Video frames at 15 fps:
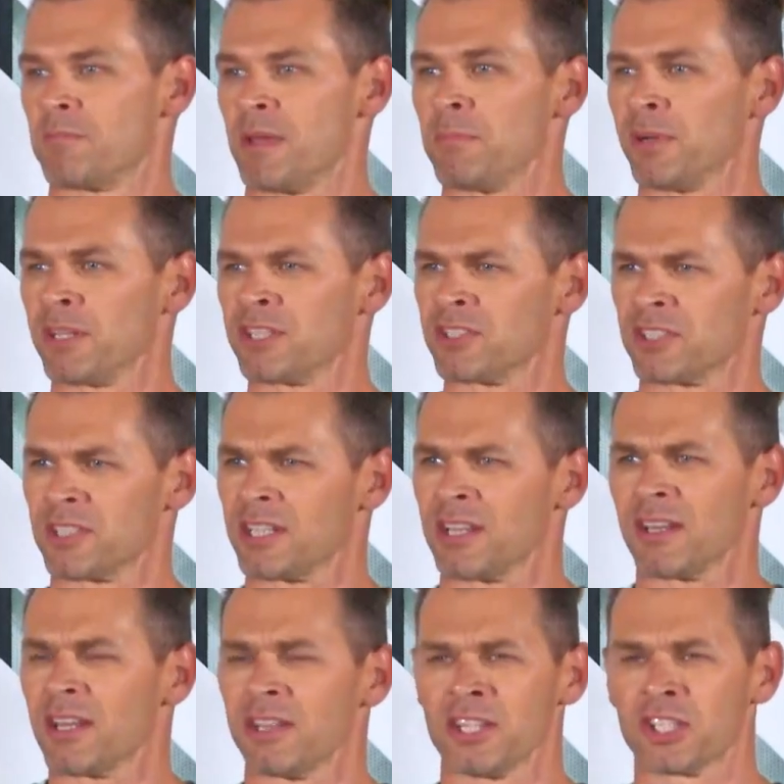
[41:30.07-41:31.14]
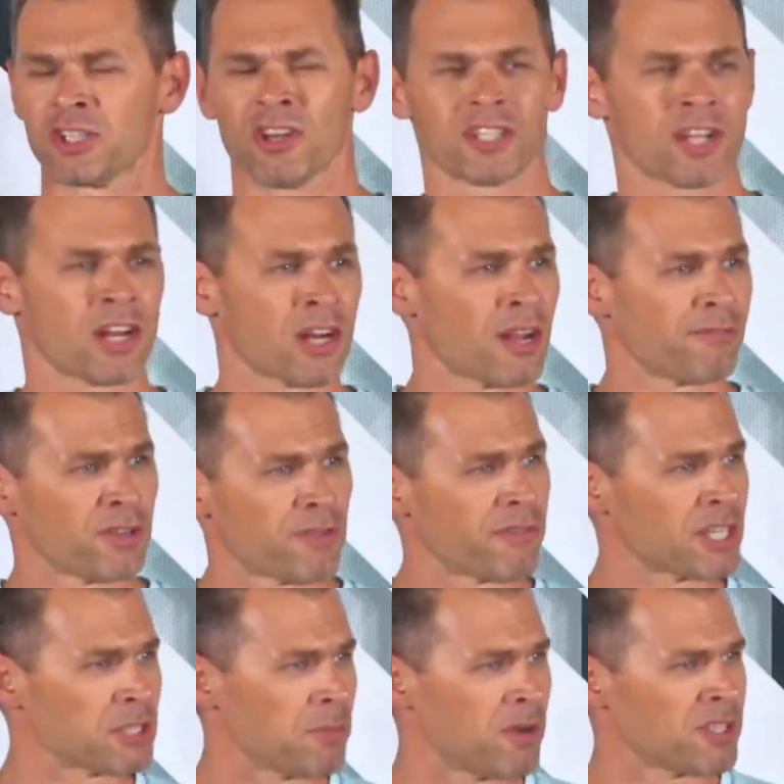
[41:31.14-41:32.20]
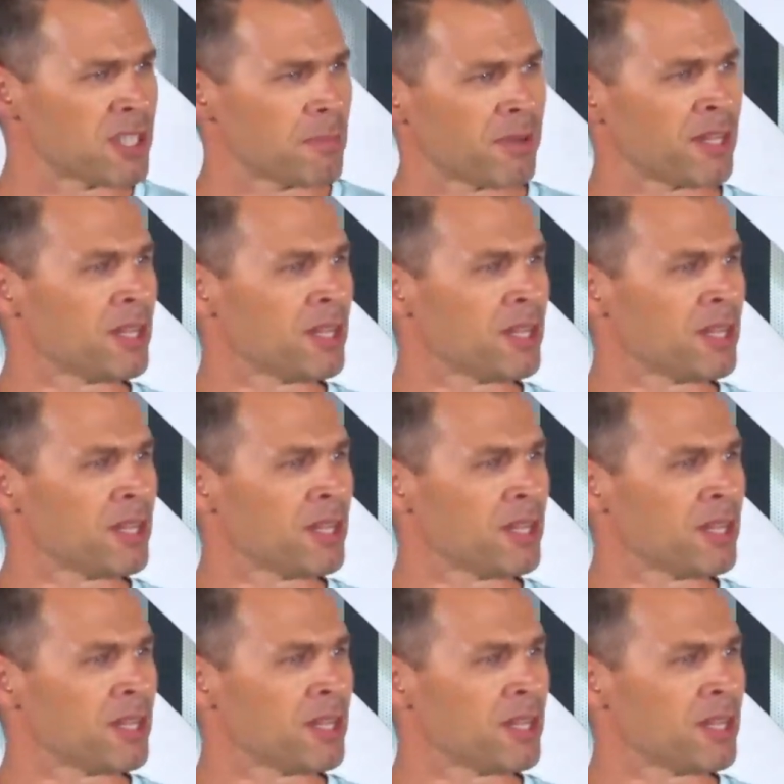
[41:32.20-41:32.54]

People are in the church. I don't know if you've experienced that,